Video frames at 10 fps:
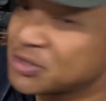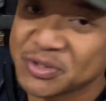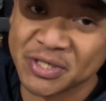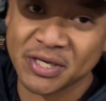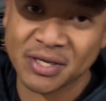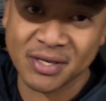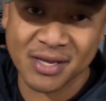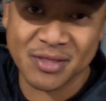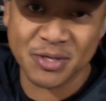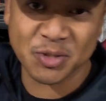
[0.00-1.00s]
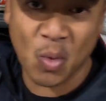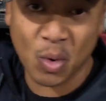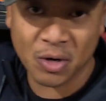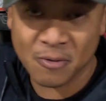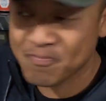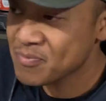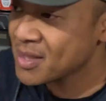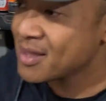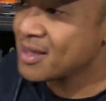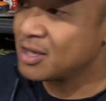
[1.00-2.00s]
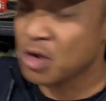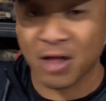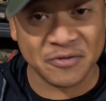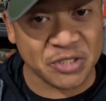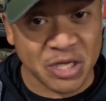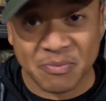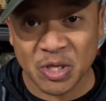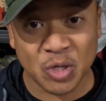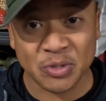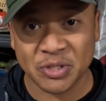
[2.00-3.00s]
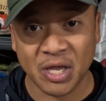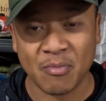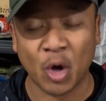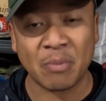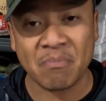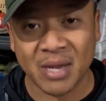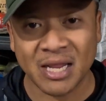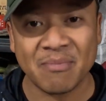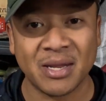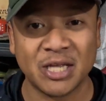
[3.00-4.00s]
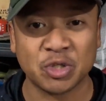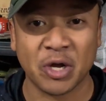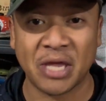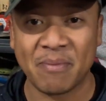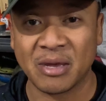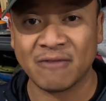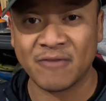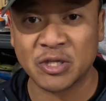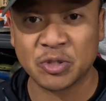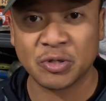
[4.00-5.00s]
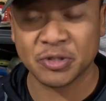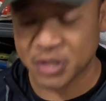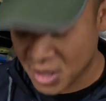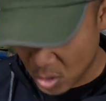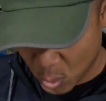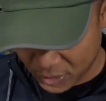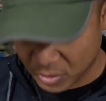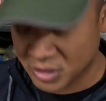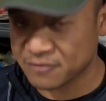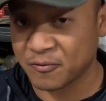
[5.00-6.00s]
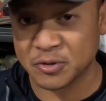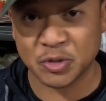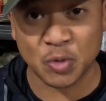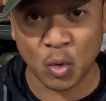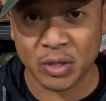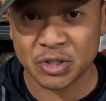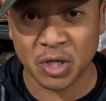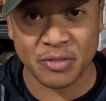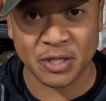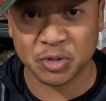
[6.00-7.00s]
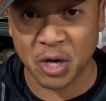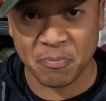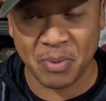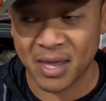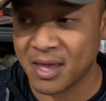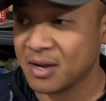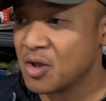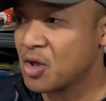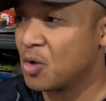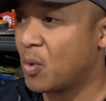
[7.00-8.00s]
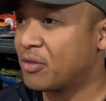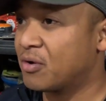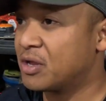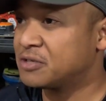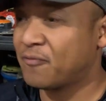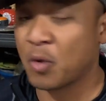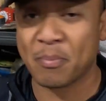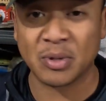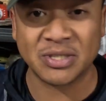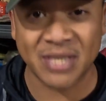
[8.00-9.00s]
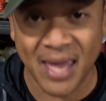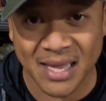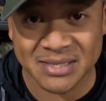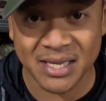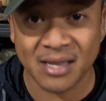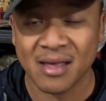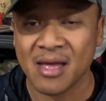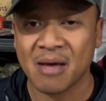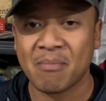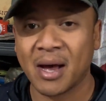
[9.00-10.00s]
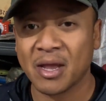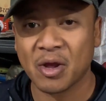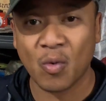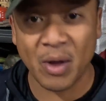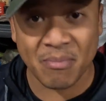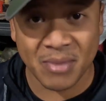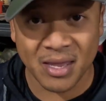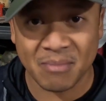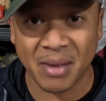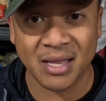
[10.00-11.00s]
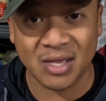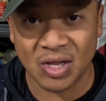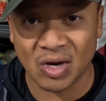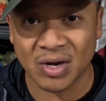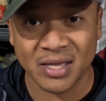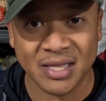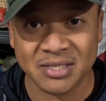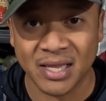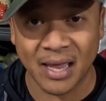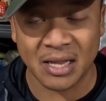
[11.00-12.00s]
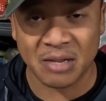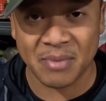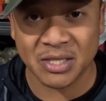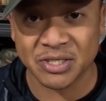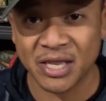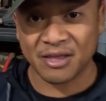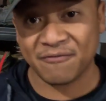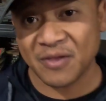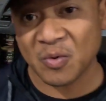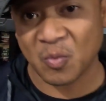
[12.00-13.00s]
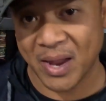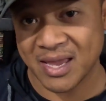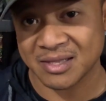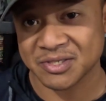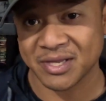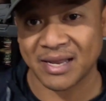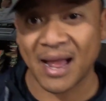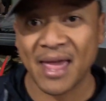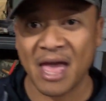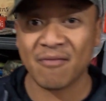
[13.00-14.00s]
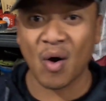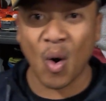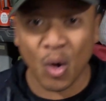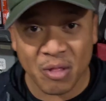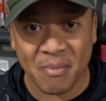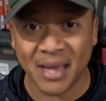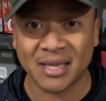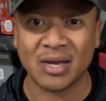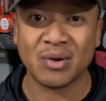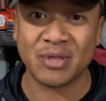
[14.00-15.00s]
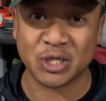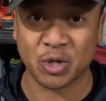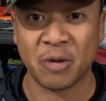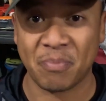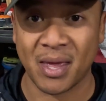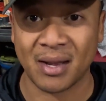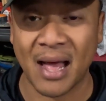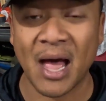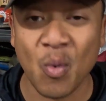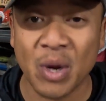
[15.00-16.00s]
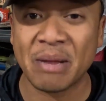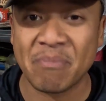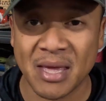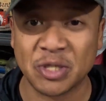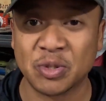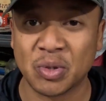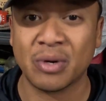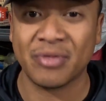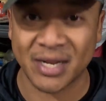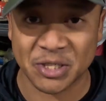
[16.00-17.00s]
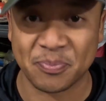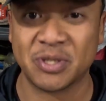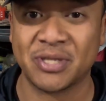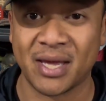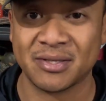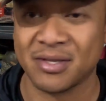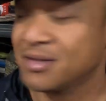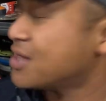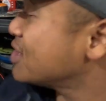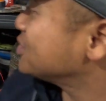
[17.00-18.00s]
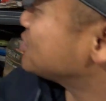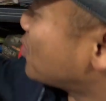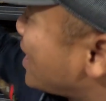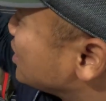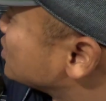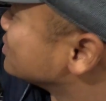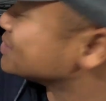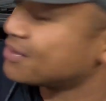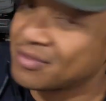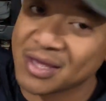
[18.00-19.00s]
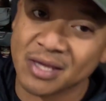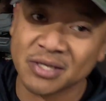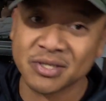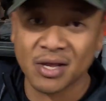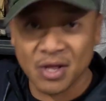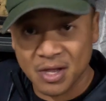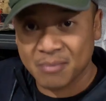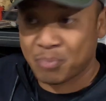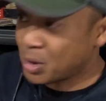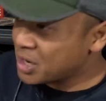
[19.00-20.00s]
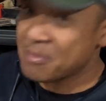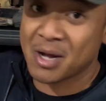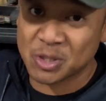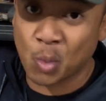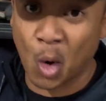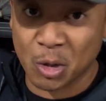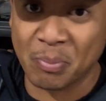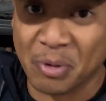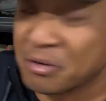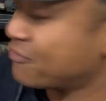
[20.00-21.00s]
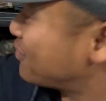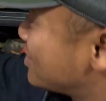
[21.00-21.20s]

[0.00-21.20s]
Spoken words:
you see in this corner. Y'all have seen me use them on many truck camping adventures, whether it's for storage on the truck bed, whether it's for protecting my equipment, my gear against the elements. If it rains and I have all of my gear in the truck bed, I want to make sure that it's protected. So I use these pretty much waterproof